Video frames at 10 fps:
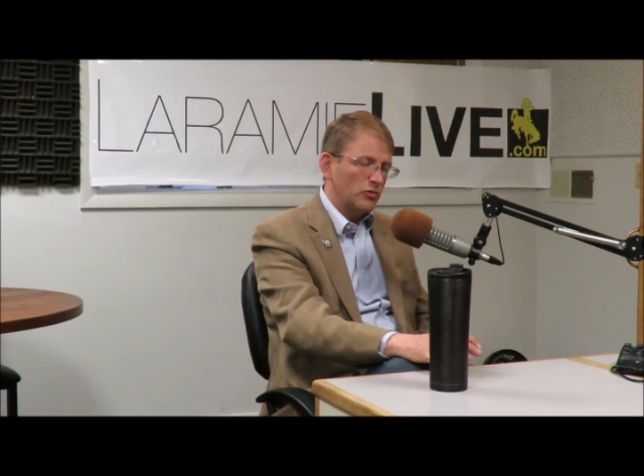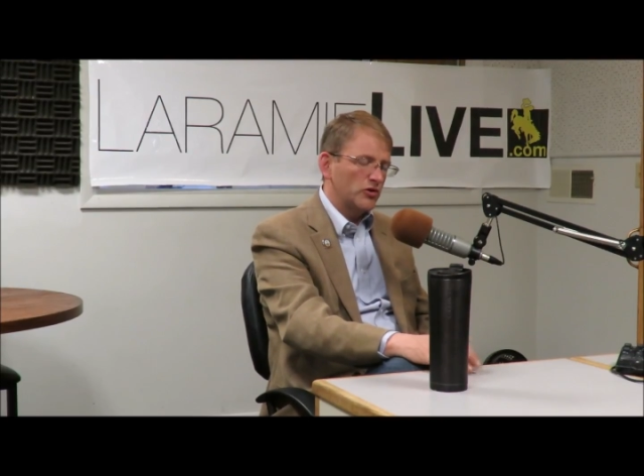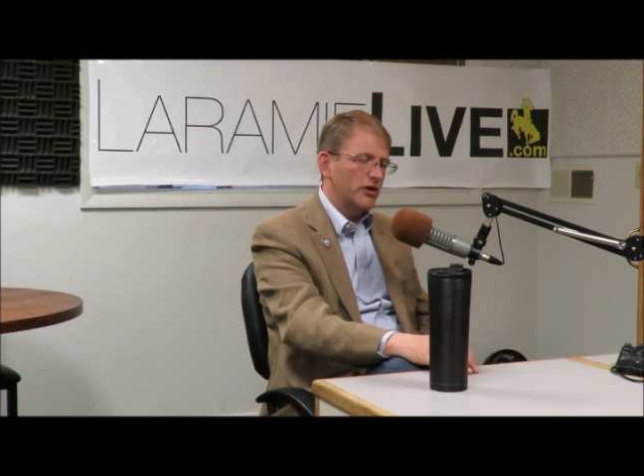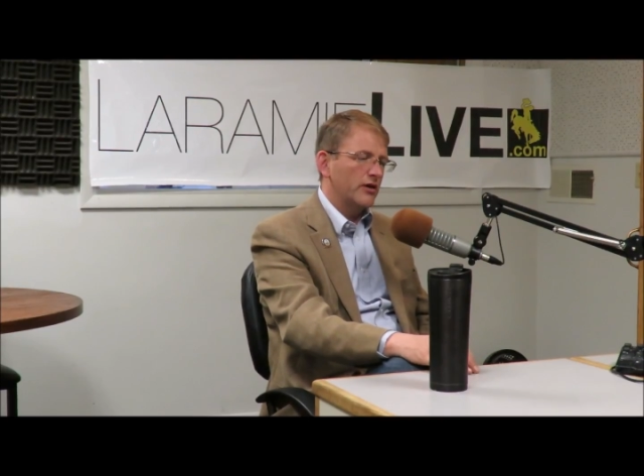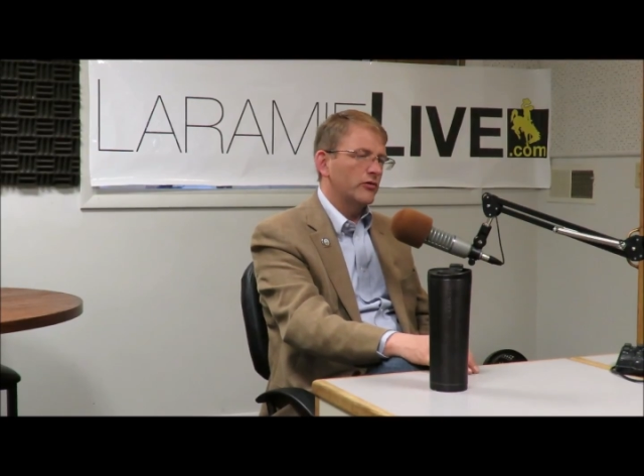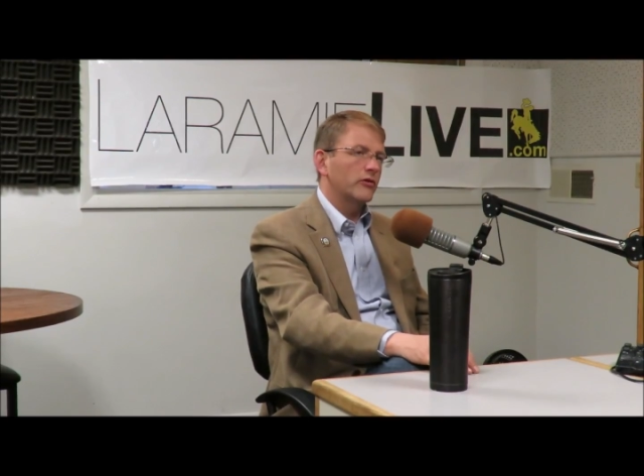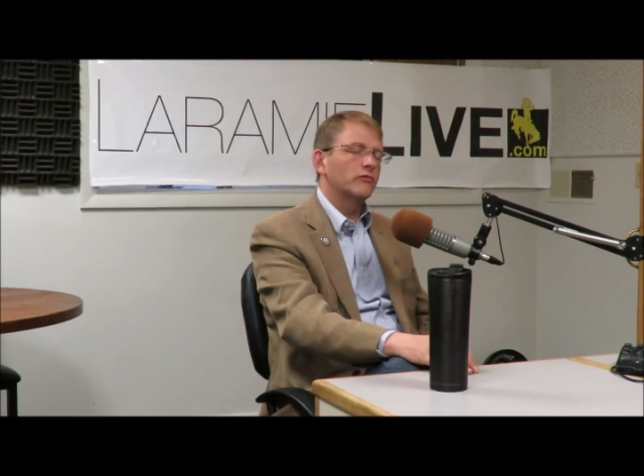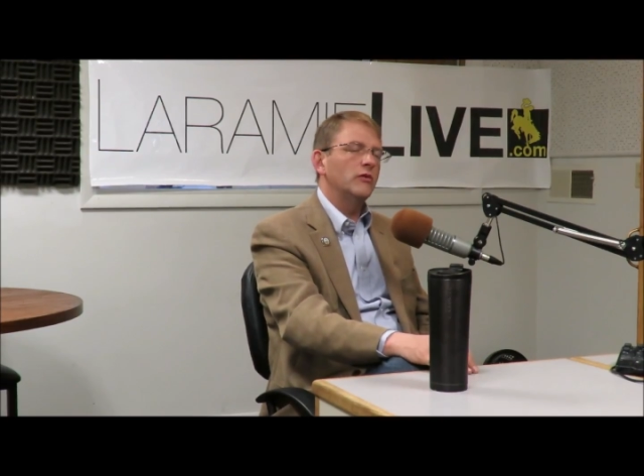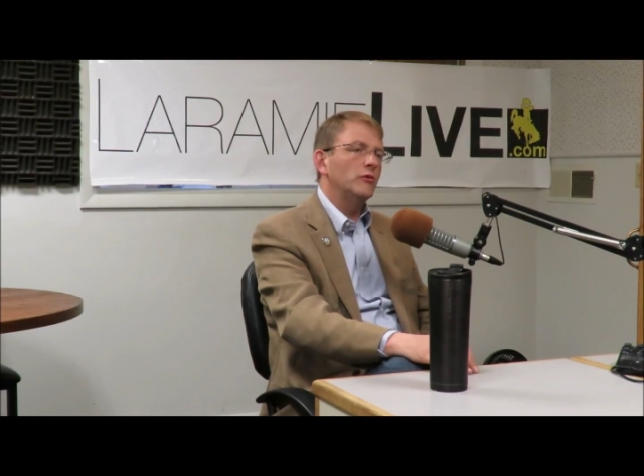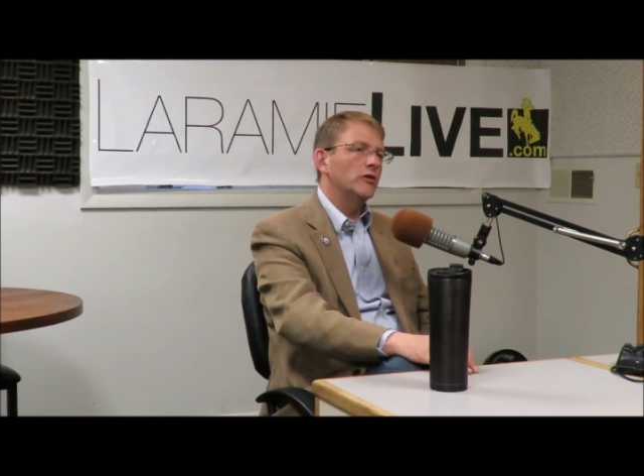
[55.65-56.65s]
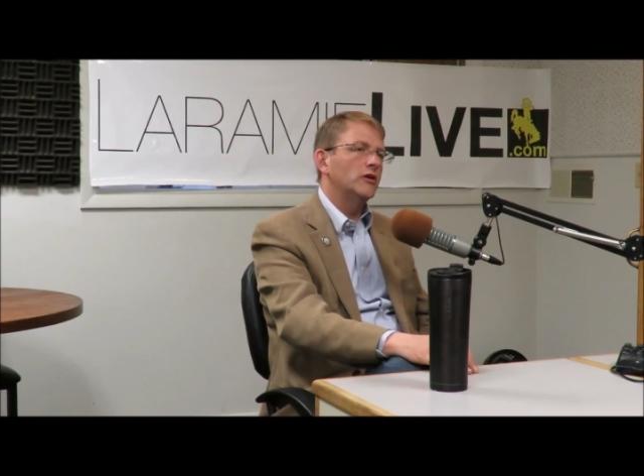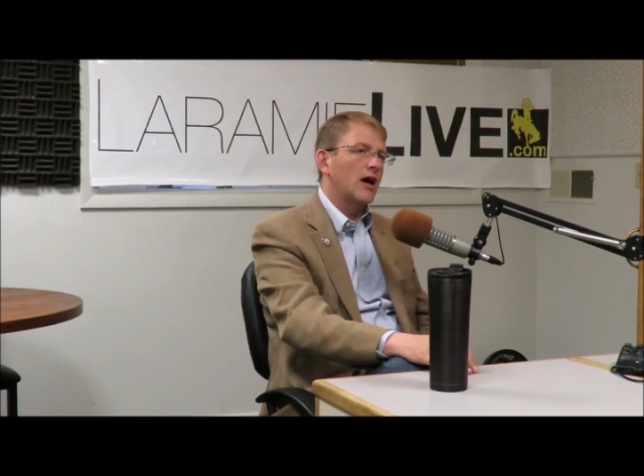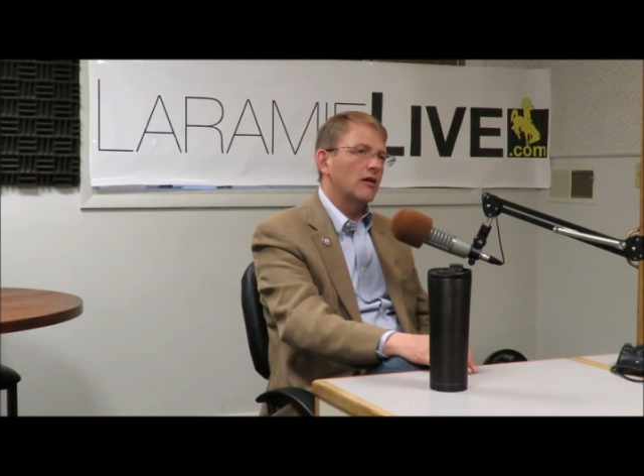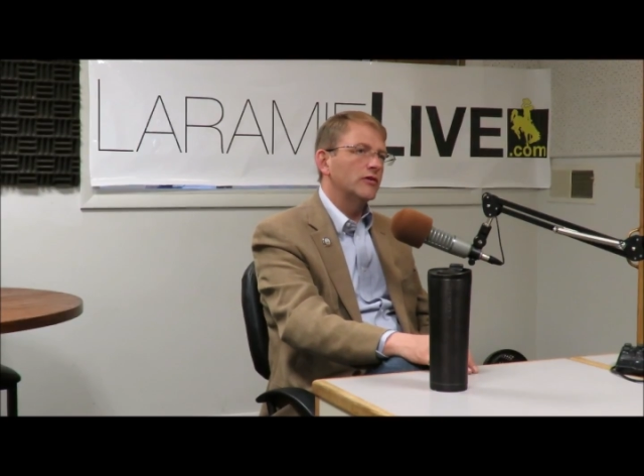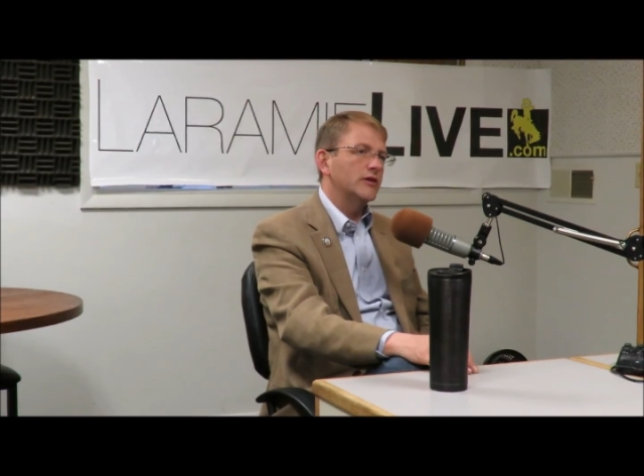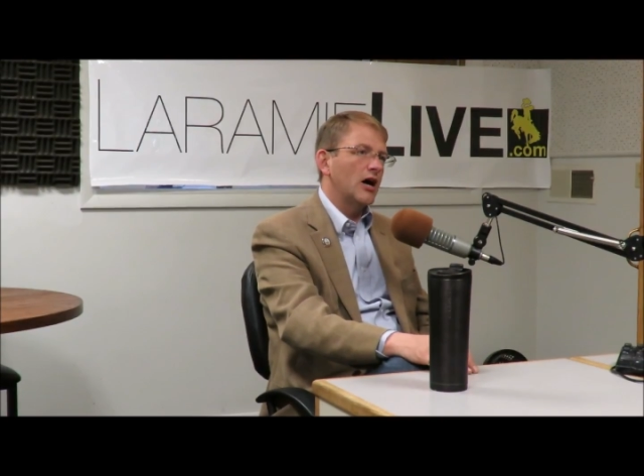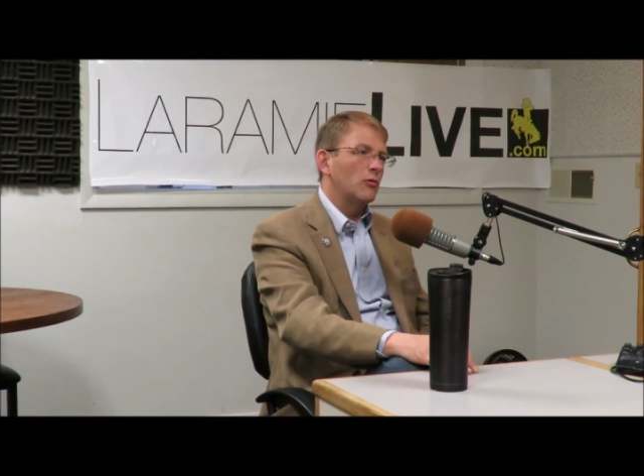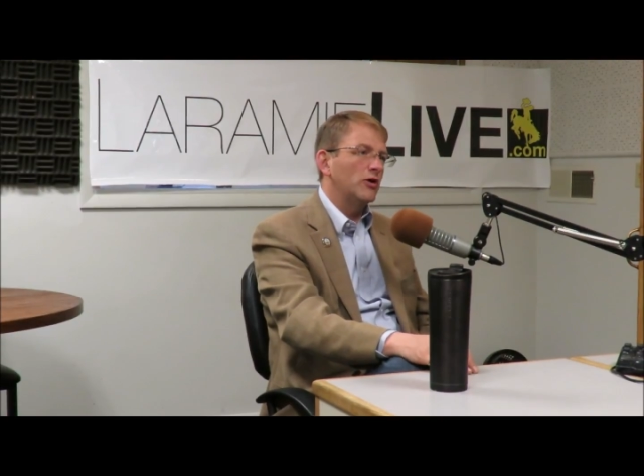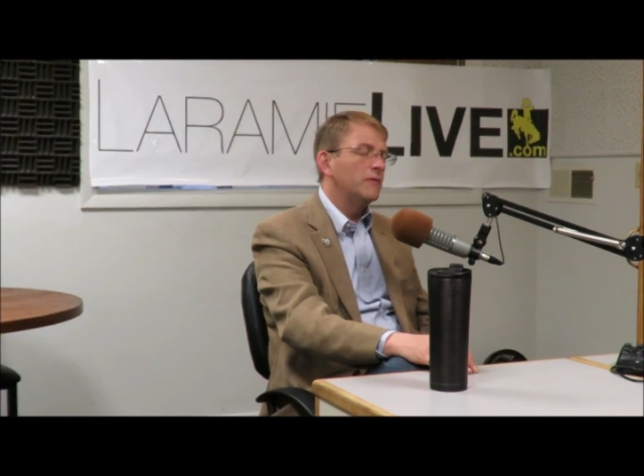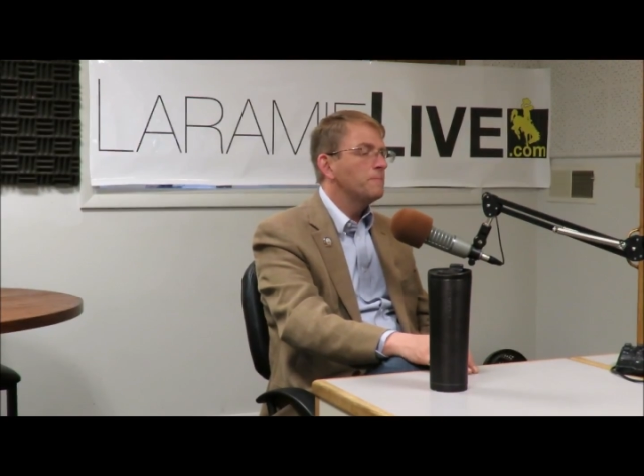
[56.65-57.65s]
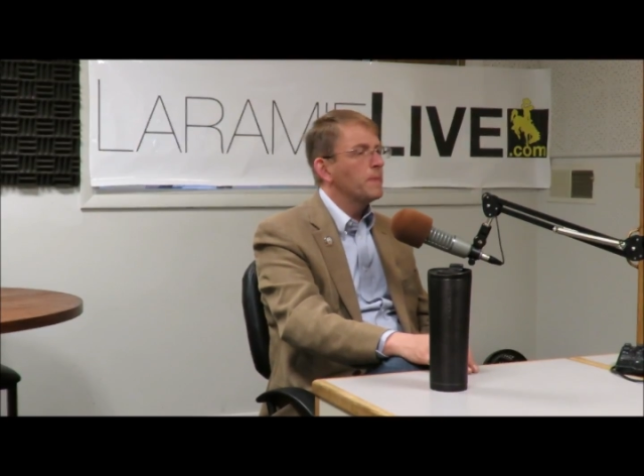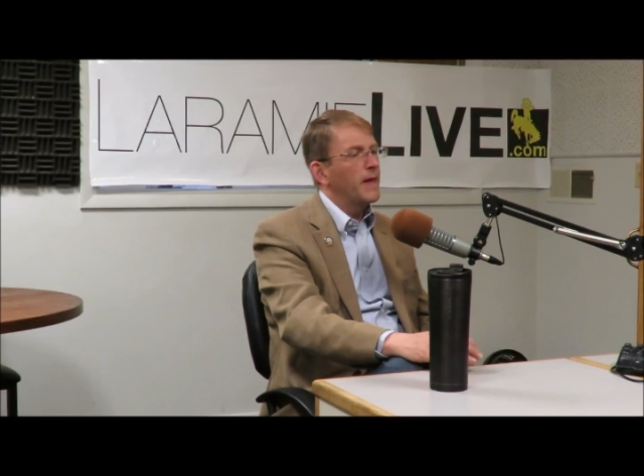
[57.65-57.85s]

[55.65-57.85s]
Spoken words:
put together a $3 million endowment.